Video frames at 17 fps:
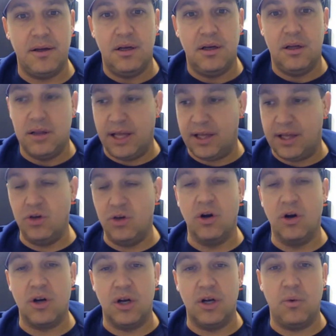Like,
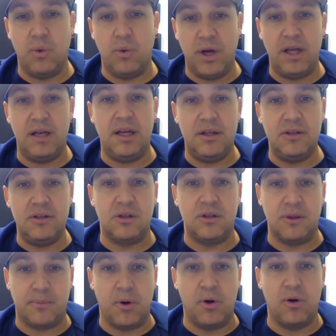you're going to win into
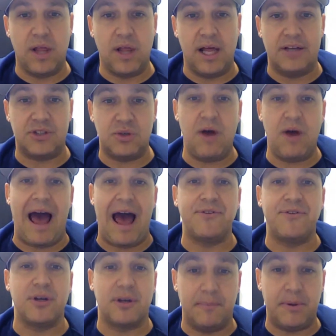the pro class. You have
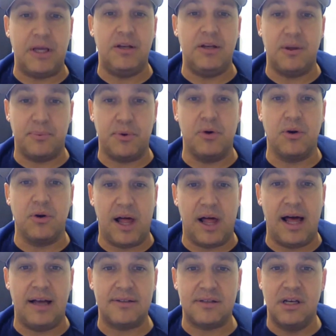to compete in the pro
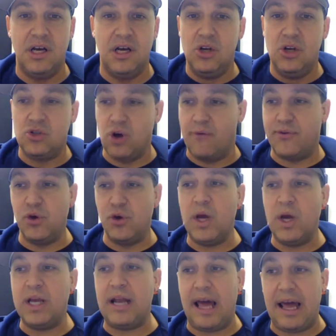class. So if you
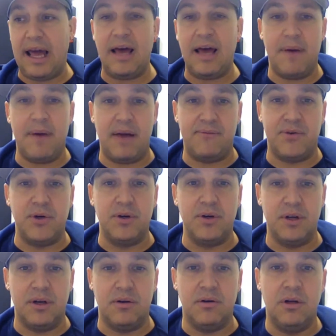win AM at
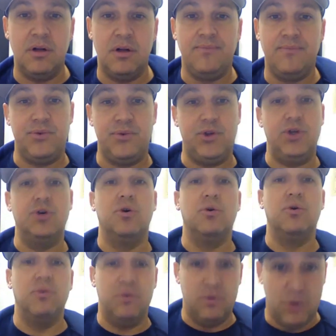VooDoo,
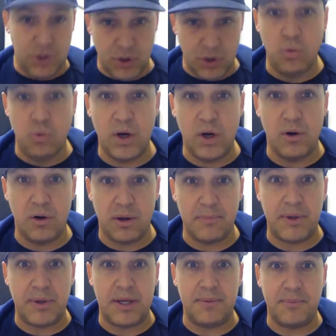you will
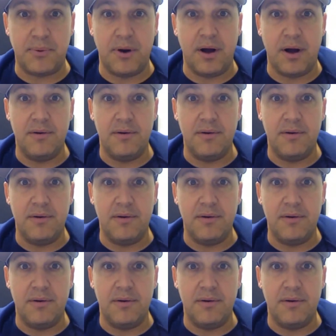compete in pro.